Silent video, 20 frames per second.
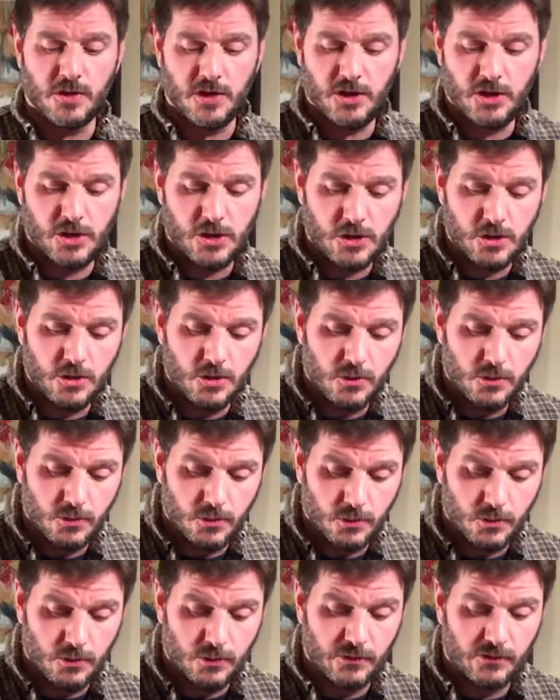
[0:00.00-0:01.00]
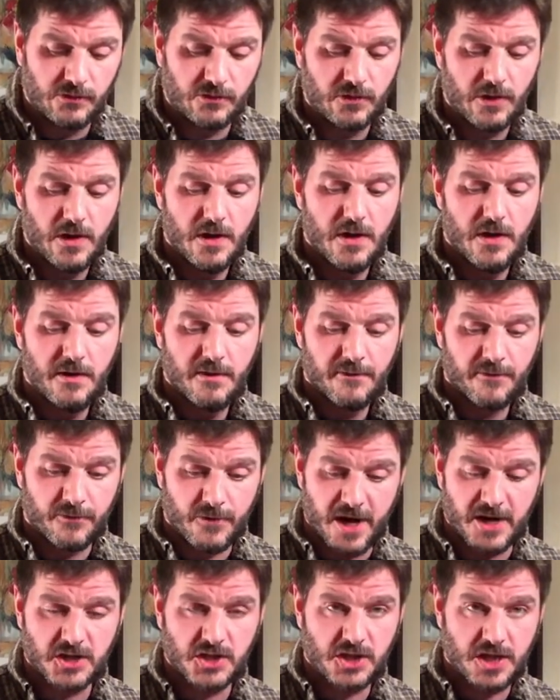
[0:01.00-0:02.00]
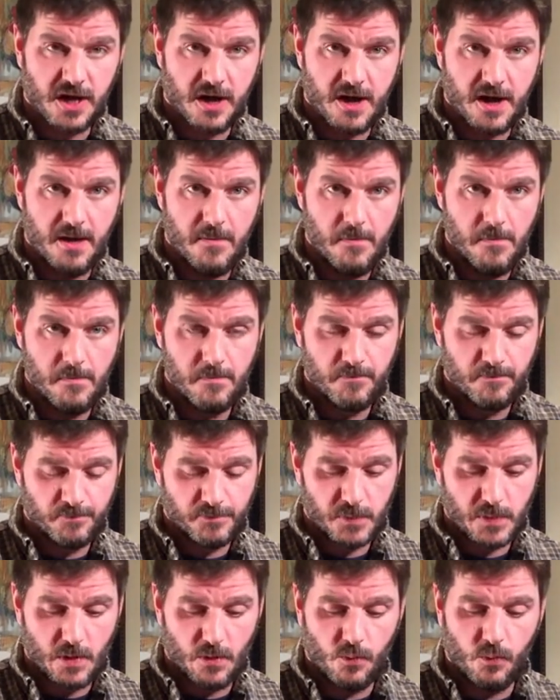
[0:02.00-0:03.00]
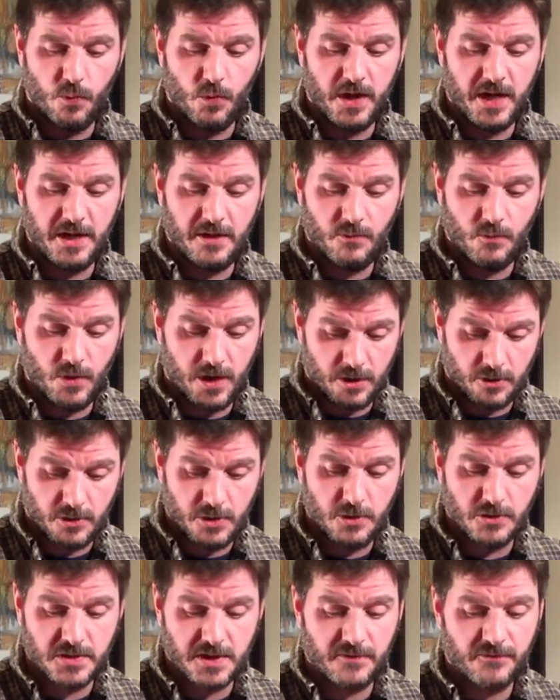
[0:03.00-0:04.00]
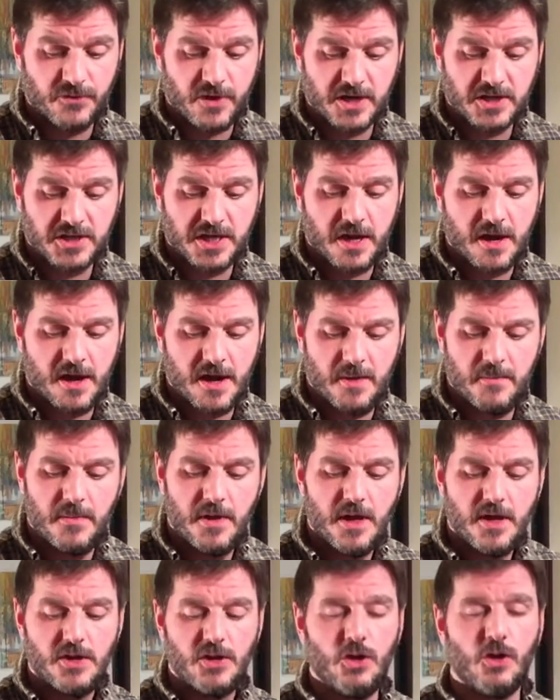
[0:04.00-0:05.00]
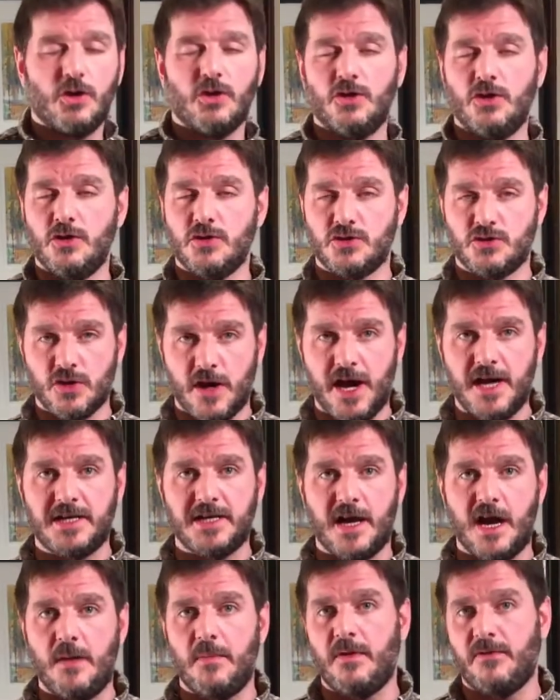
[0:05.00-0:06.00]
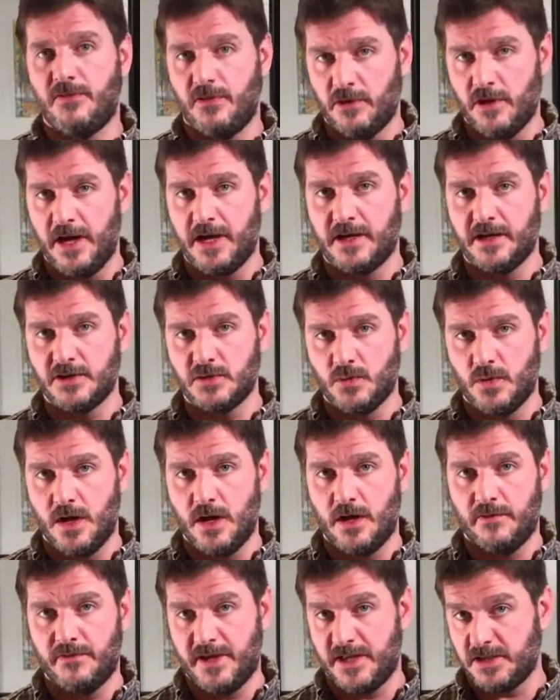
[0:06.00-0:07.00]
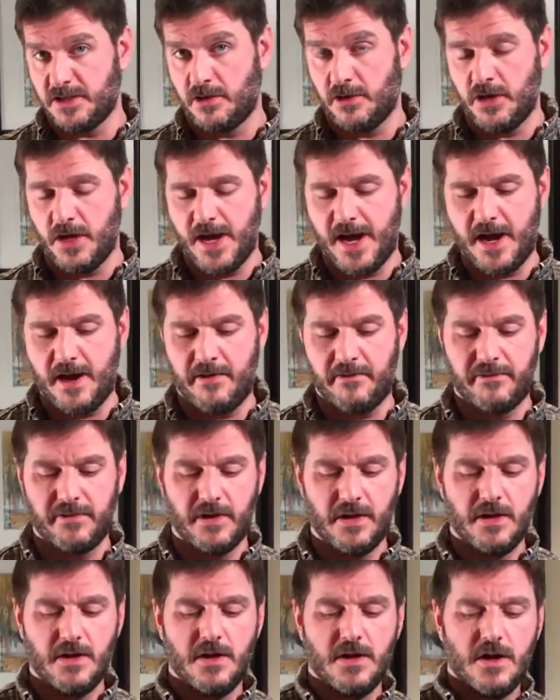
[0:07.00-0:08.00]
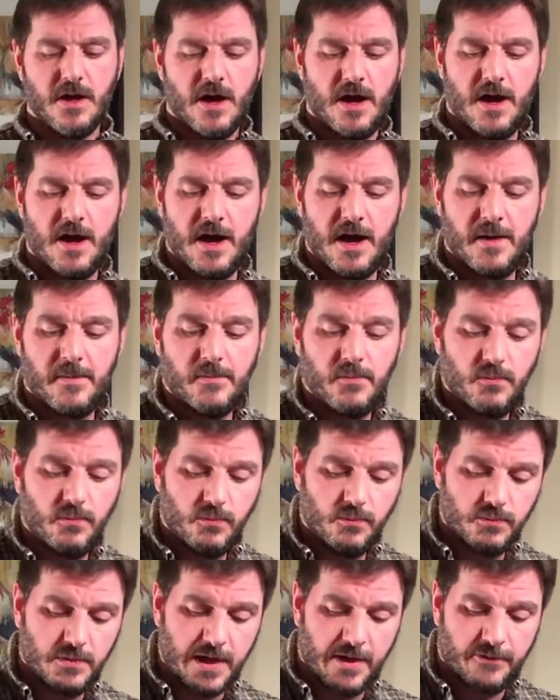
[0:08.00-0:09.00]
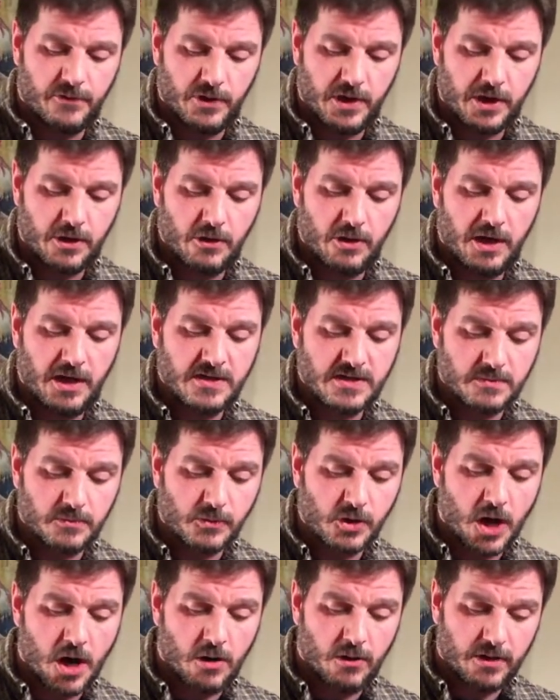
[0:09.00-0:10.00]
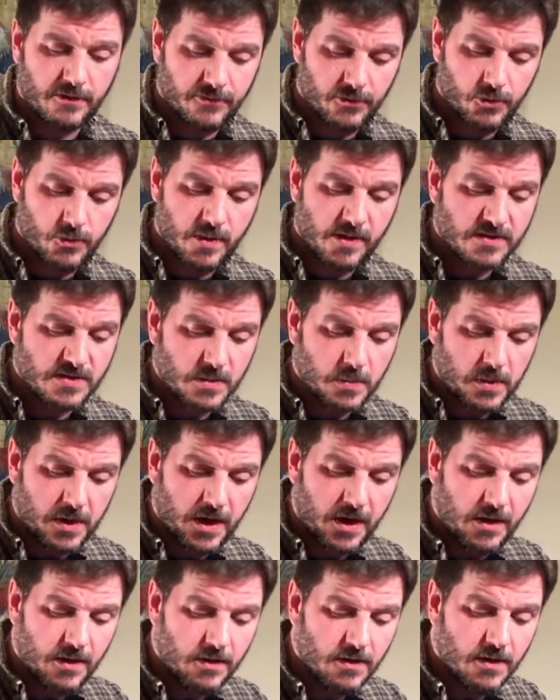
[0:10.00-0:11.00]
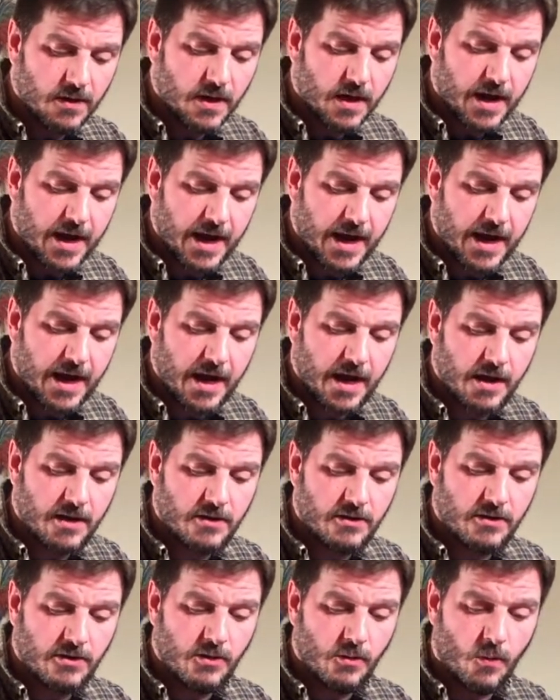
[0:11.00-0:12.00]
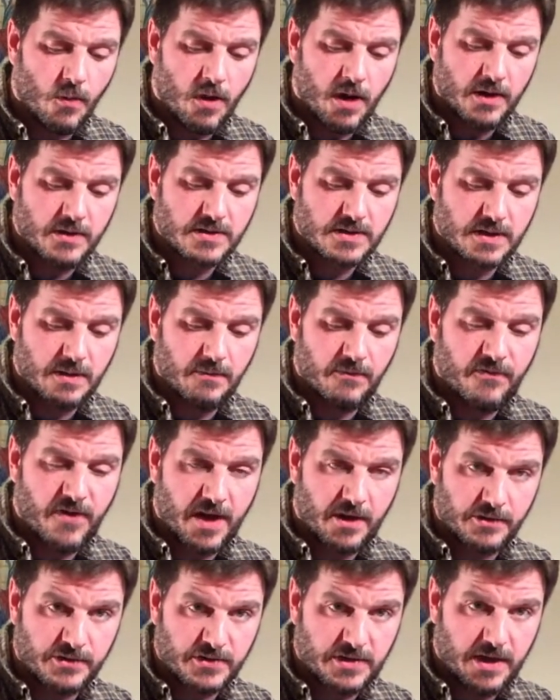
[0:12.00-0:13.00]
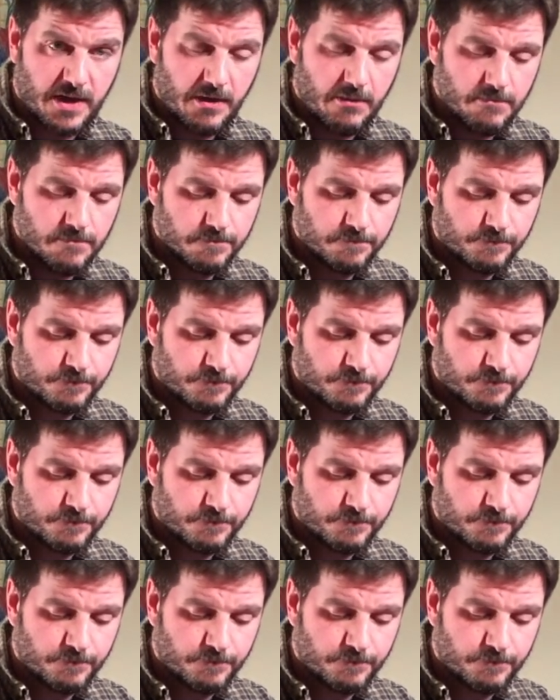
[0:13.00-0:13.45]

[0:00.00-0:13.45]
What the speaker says: can use fresh thyme. We are using fresh thyme. You can use dried thyme if you like as well, if that's all you have. Definitely you're going to need some garlic for the recipe, and you want some fennel seed,